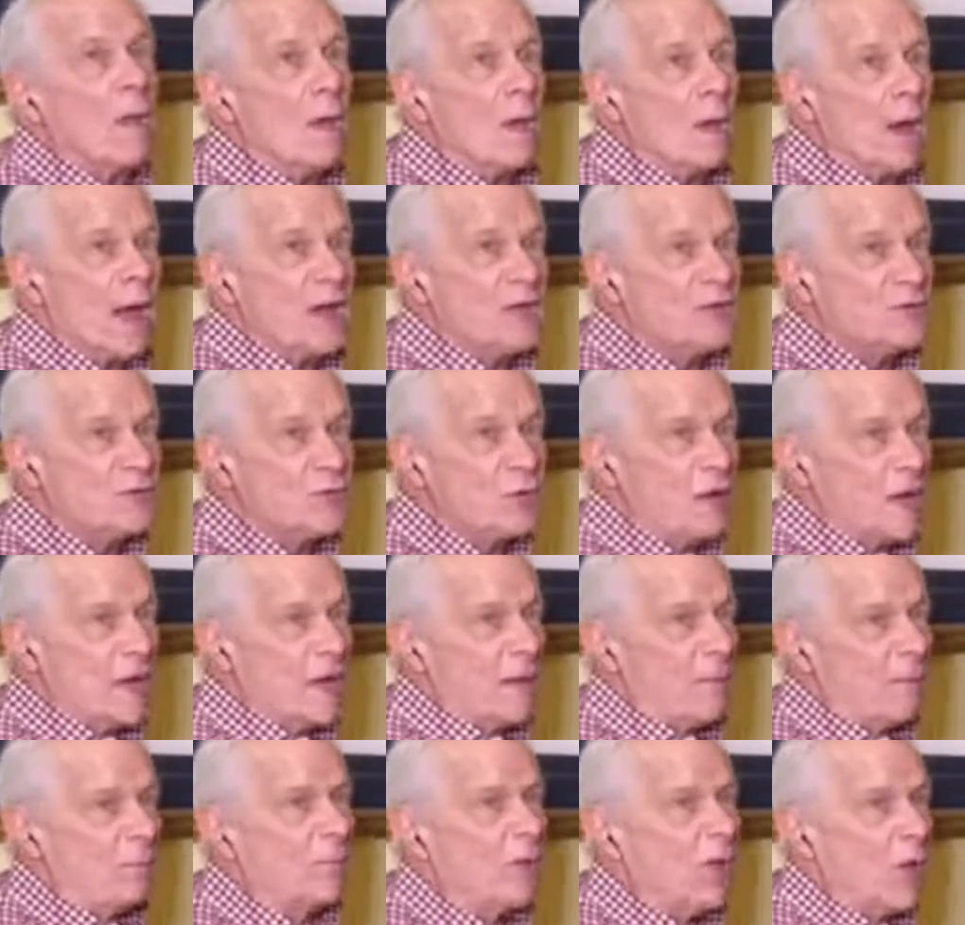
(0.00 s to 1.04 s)
I
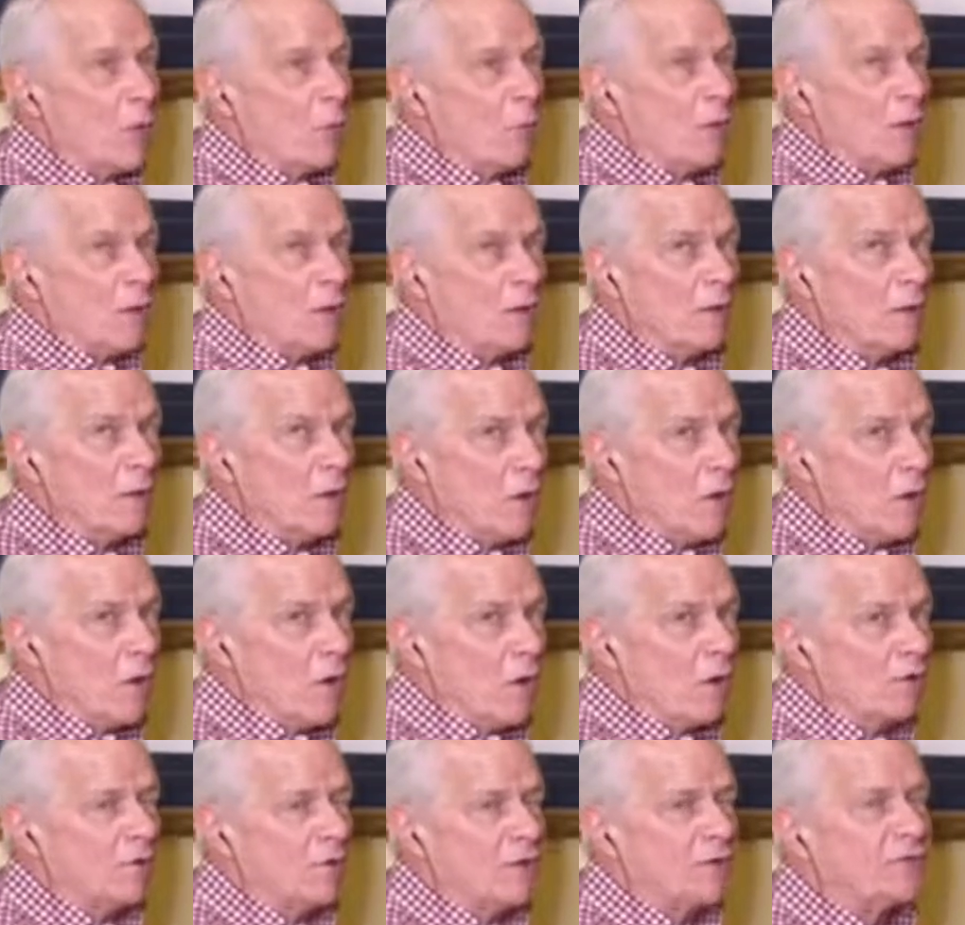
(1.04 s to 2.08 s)
dreamed we
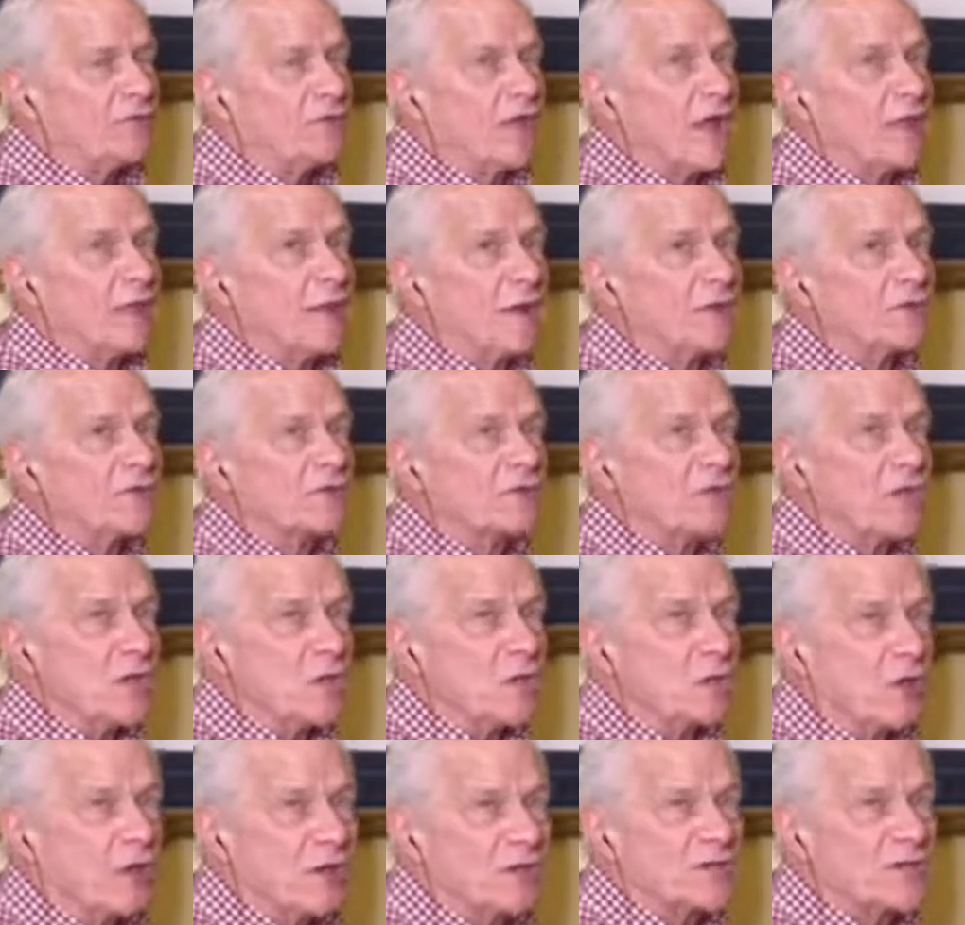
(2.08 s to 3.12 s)
learned to tell our
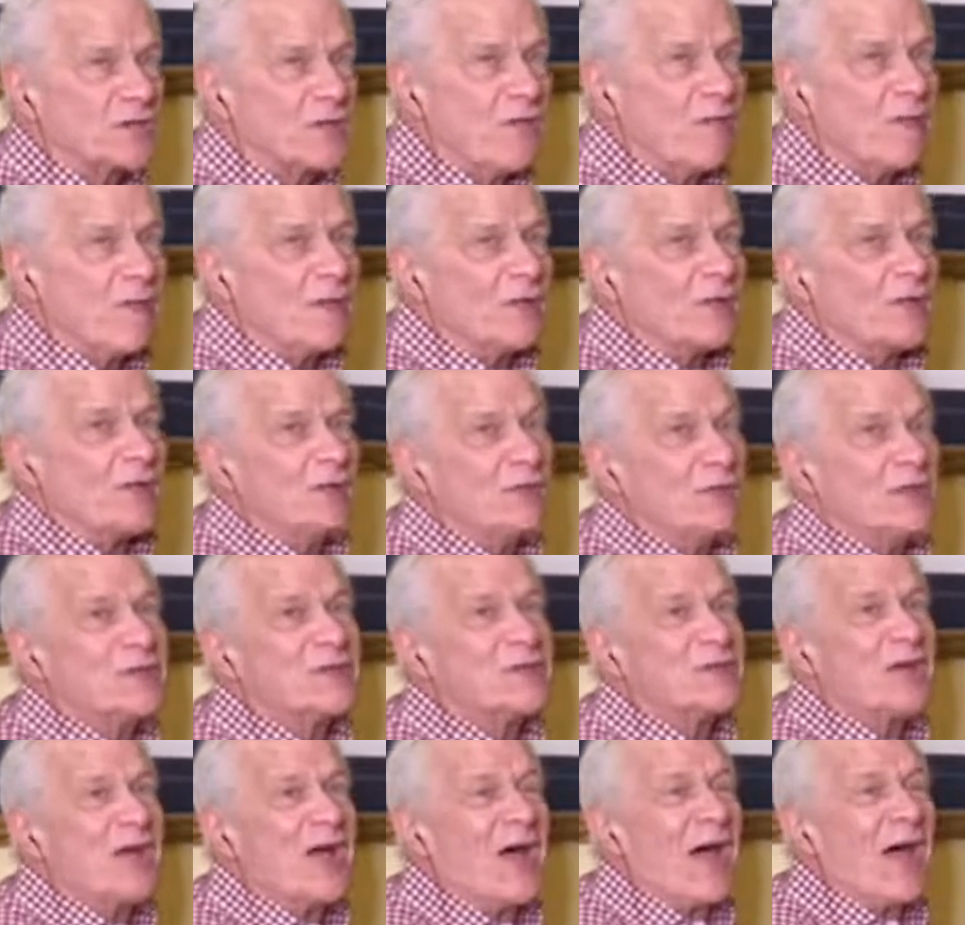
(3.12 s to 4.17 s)
secrets to
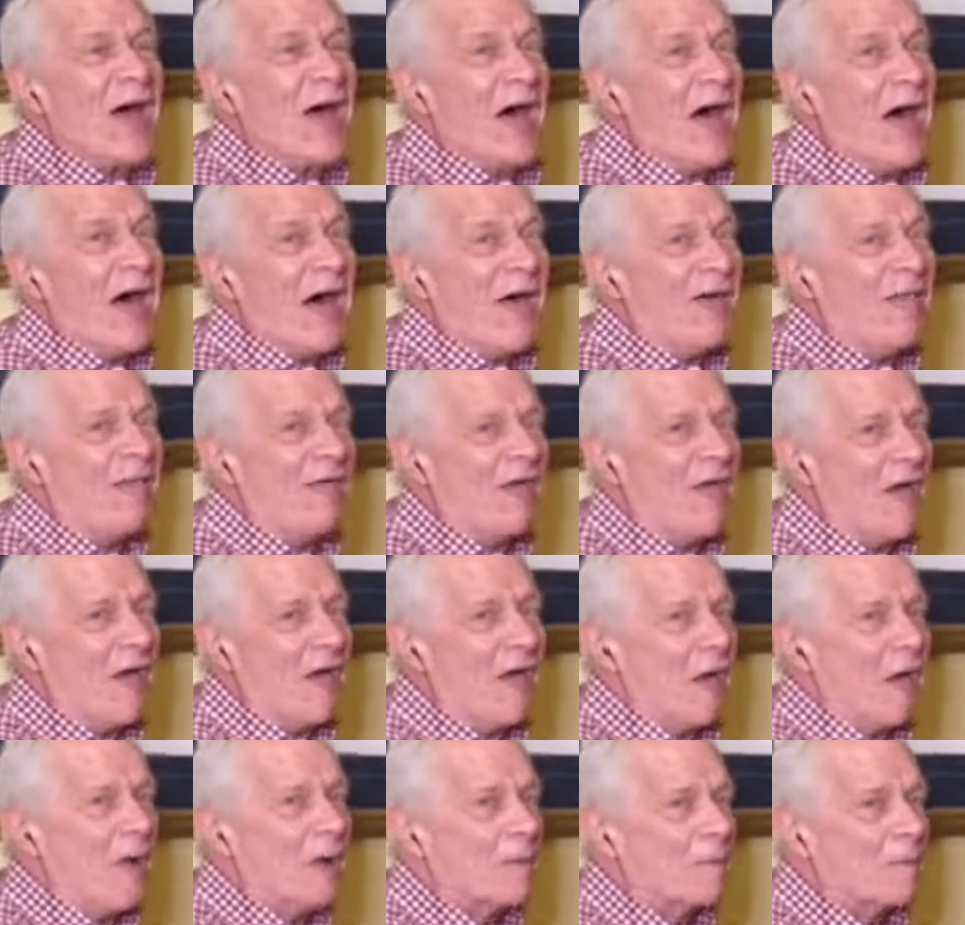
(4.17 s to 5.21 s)
each
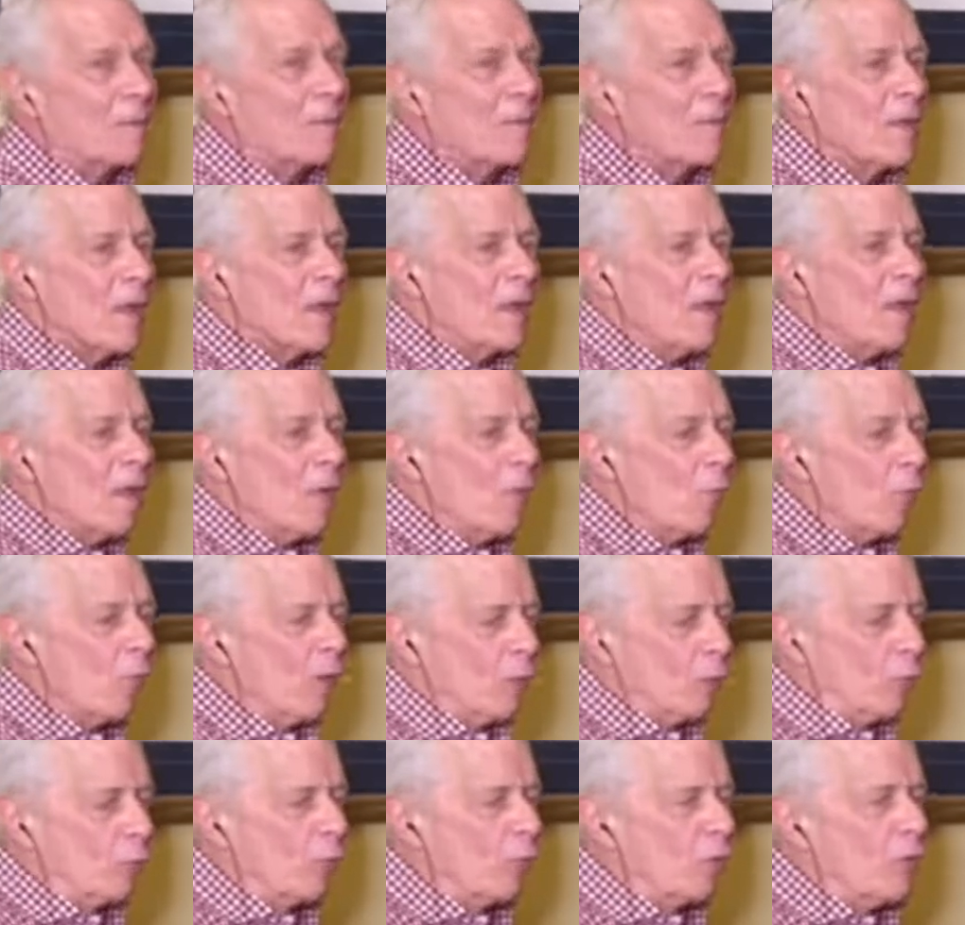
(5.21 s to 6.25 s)
other
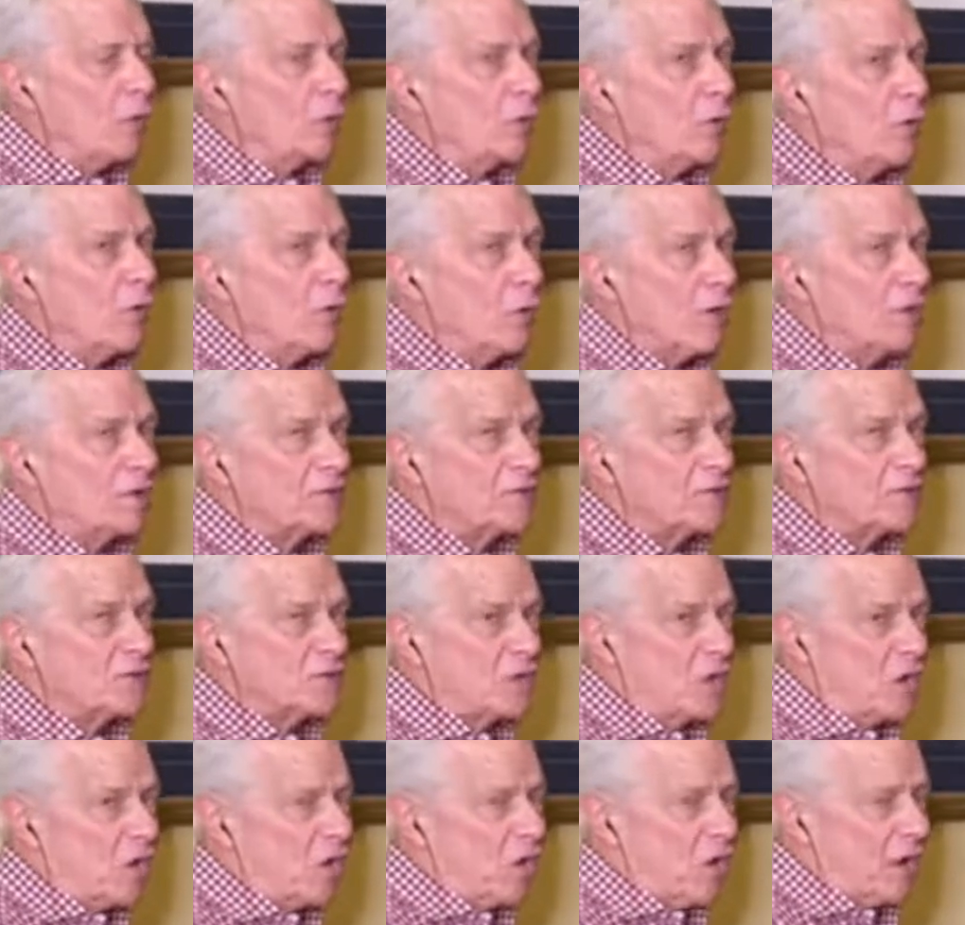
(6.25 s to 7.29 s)
when we could
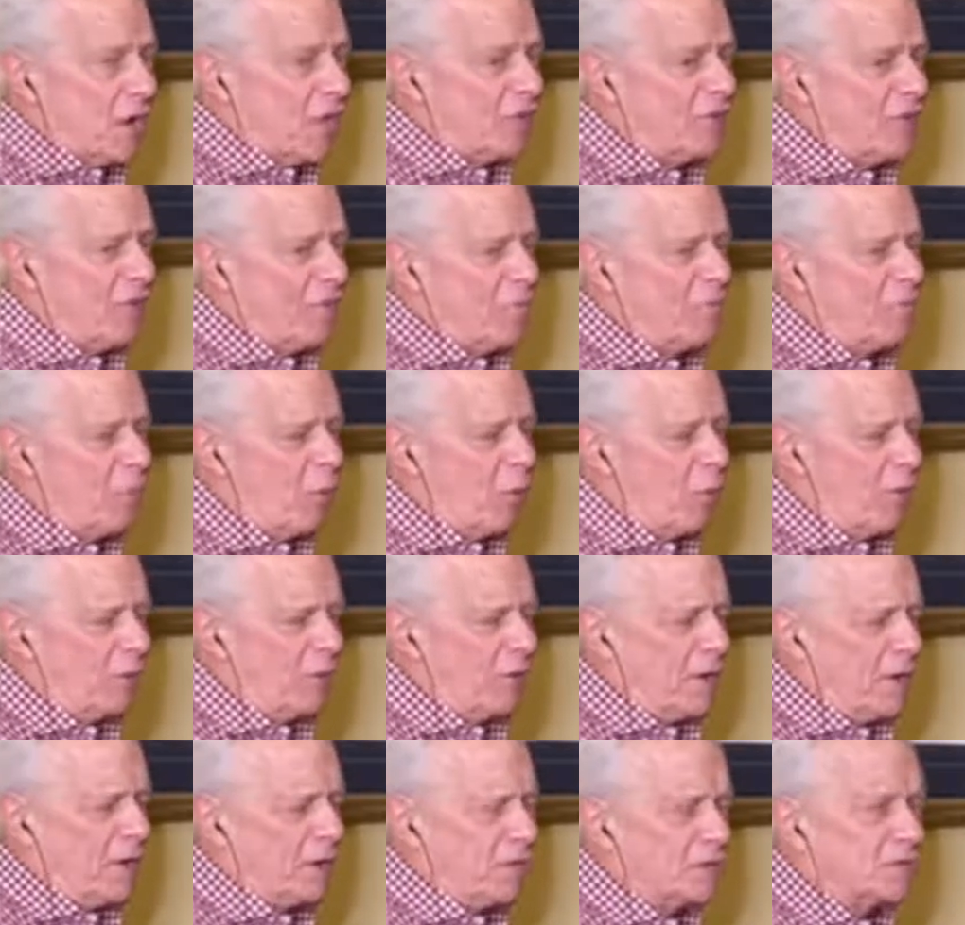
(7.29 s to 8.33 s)
see the
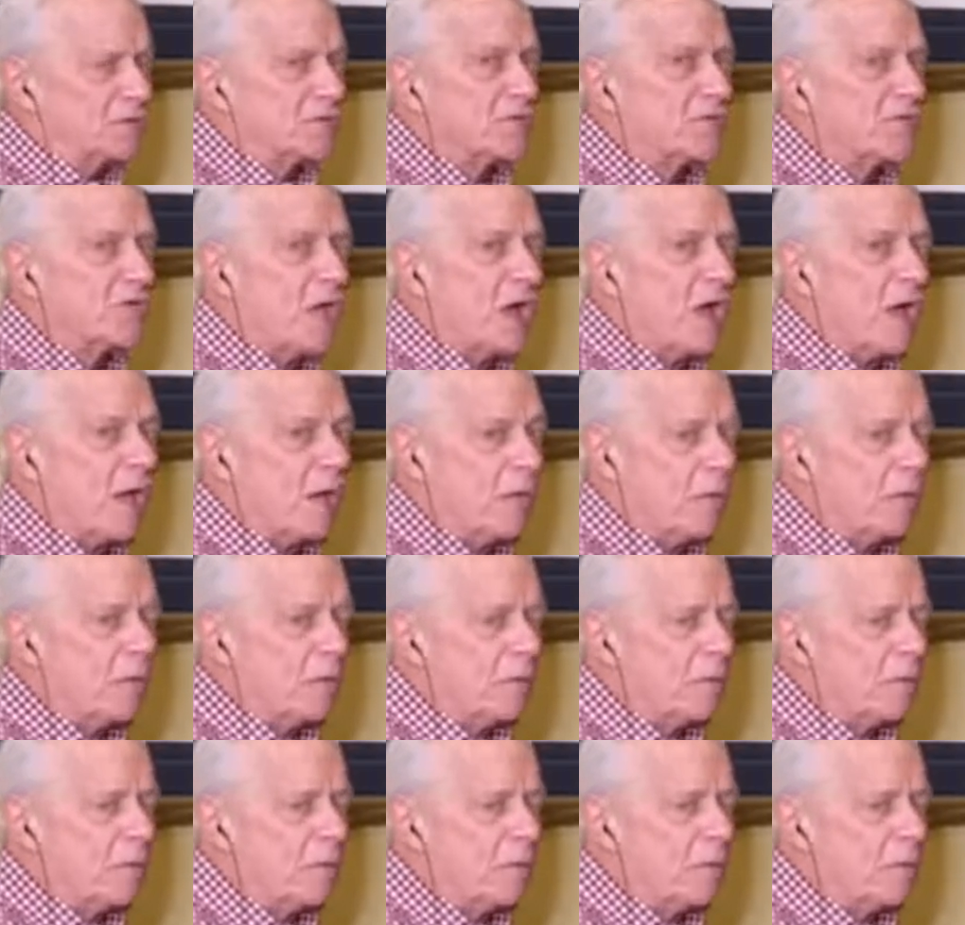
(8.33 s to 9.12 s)
morning sun.